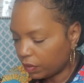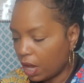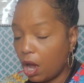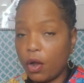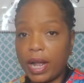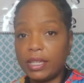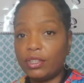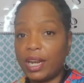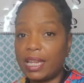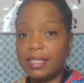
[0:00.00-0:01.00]
Okay, so
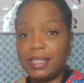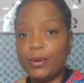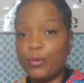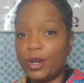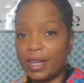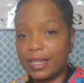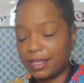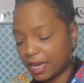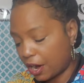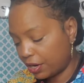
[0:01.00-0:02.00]
that's tip 1, get
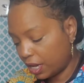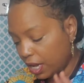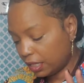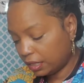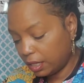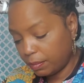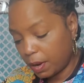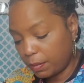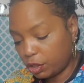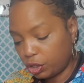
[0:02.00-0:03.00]
started. Tip
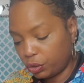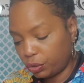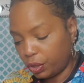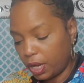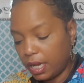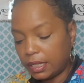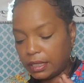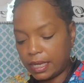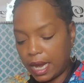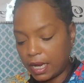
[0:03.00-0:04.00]
number 2,
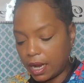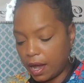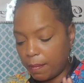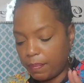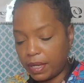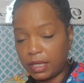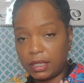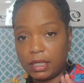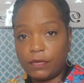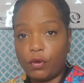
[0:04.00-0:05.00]
setting up
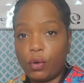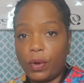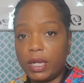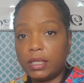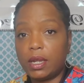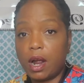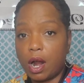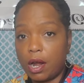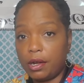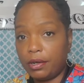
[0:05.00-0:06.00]
business for resin
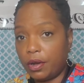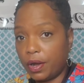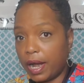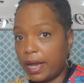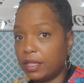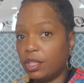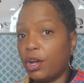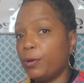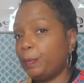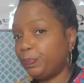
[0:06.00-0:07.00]
art. Okay,
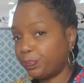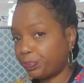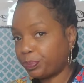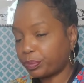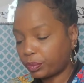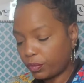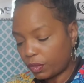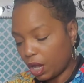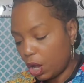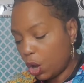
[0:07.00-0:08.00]
so
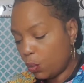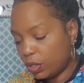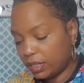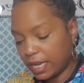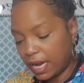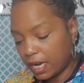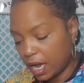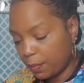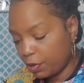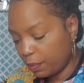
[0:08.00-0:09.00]
with setting
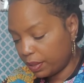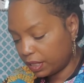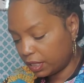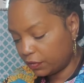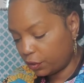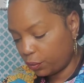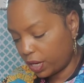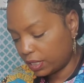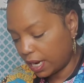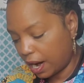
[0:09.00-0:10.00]
up your business for
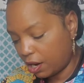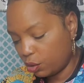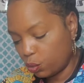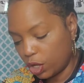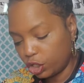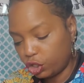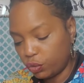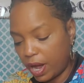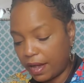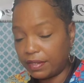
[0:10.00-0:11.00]
resin art, once you
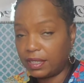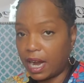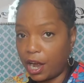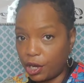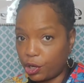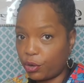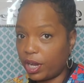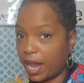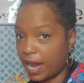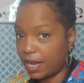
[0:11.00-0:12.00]
have started
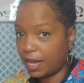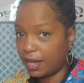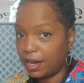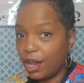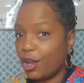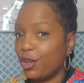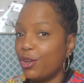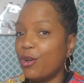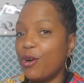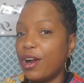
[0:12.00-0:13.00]
creating
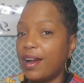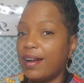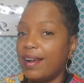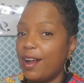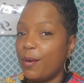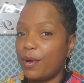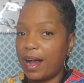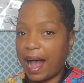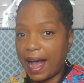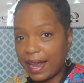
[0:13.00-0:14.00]
your
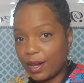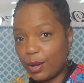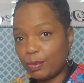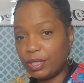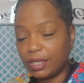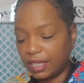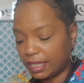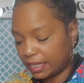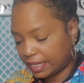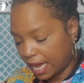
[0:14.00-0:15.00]
items to
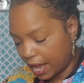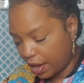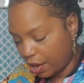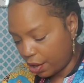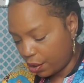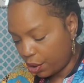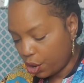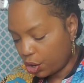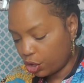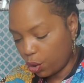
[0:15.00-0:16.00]
sell,
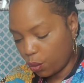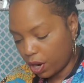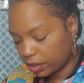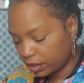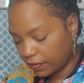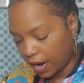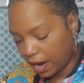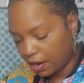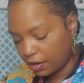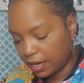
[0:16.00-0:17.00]
or your works of
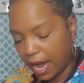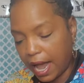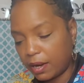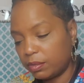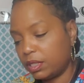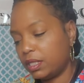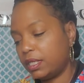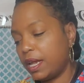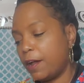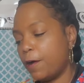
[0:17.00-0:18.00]
art and items to
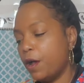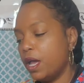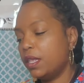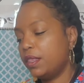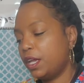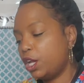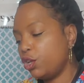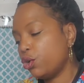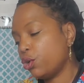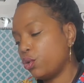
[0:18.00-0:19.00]
sell, then
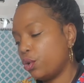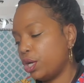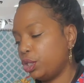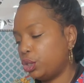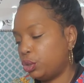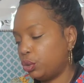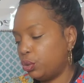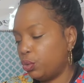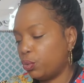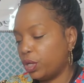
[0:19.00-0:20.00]
you're going
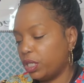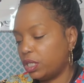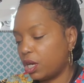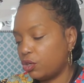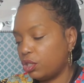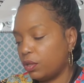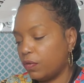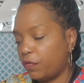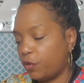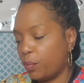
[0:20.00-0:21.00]
to research
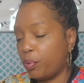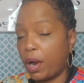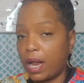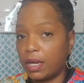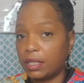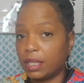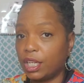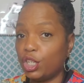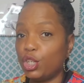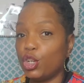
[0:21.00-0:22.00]
for product
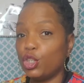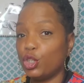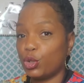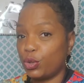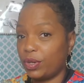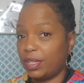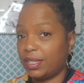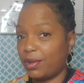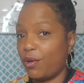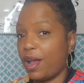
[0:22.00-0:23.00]
insurance.
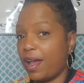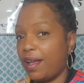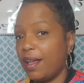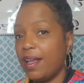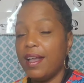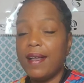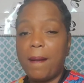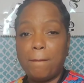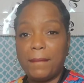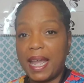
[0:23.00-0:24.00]
Okay,
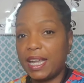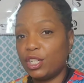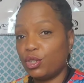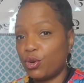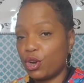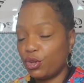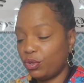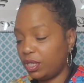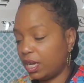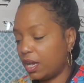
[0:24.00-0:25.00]
make sure you
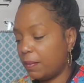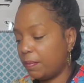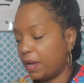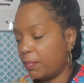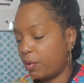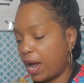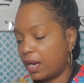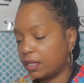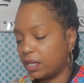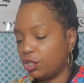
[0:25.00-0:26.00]
look up
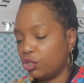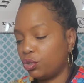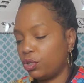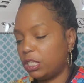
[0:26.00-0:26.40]
product insurance,